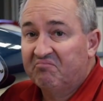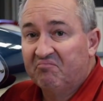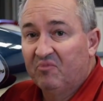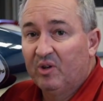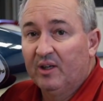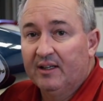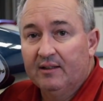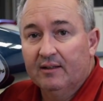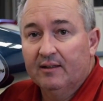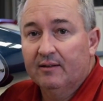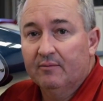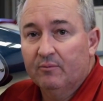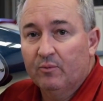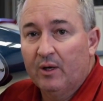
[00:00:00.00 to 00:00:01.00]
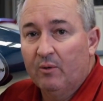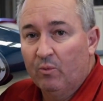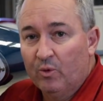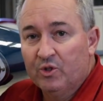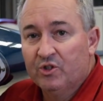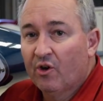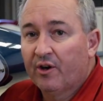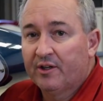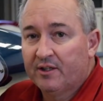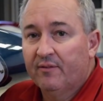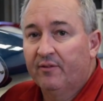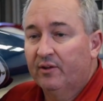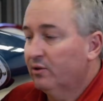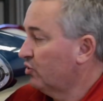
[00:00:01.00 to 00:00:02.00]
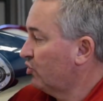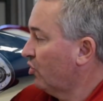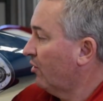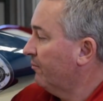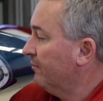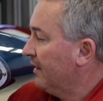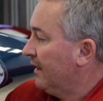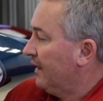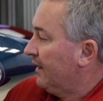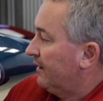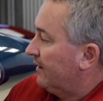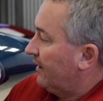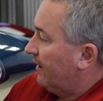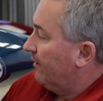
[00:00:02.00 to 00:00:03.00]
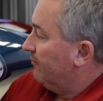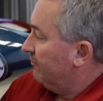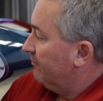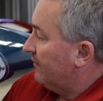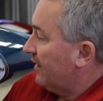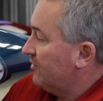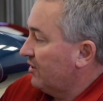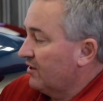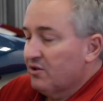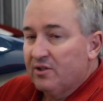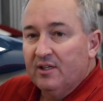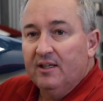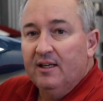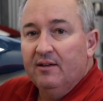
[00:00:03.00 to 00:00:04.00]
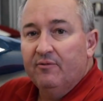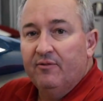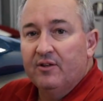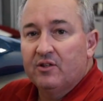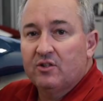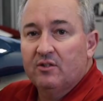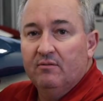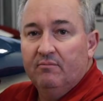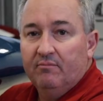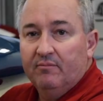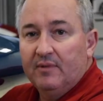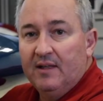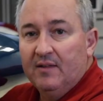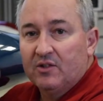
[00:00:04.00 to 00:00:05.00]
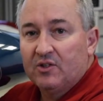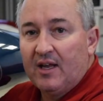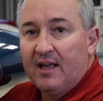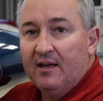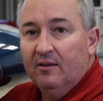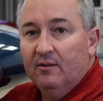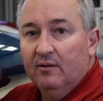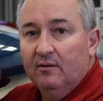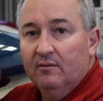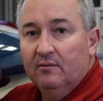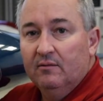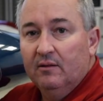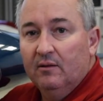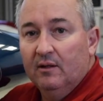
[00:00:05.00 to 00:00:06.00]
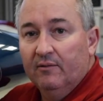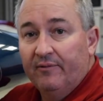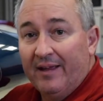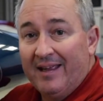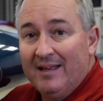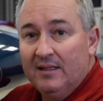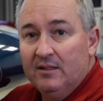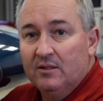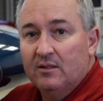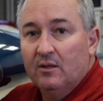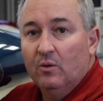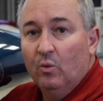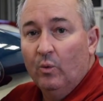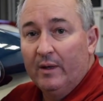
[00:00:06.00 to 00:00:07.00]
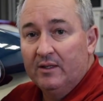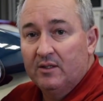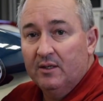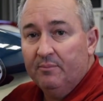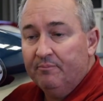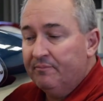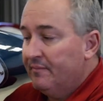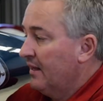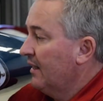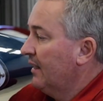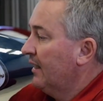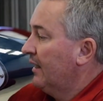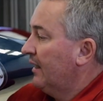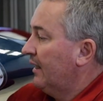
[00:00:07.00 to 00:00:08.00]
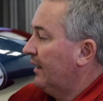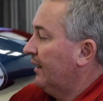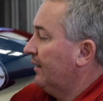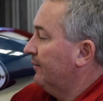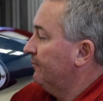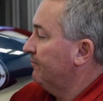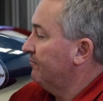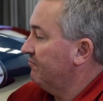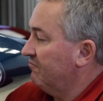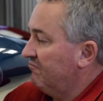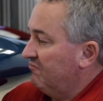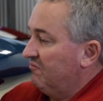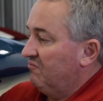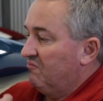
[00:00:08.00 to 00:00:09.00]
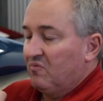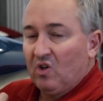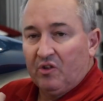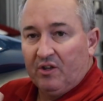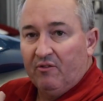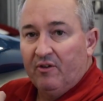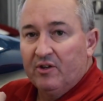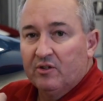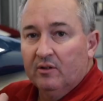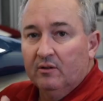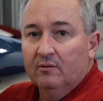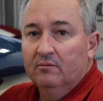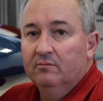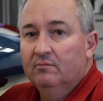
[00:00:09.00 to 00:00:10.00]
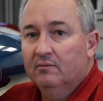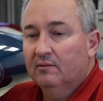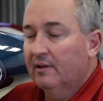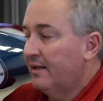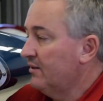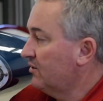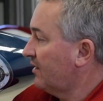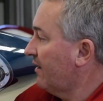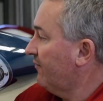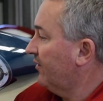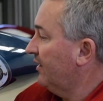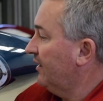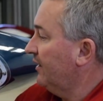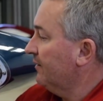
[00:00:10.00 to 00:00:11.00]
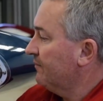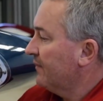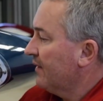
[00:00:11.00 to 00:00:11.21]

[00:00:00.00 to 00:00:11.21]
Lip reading: really it was not a difficult job. As you can see here, fits in the standard Vans wingtip. Got the original lens cover here.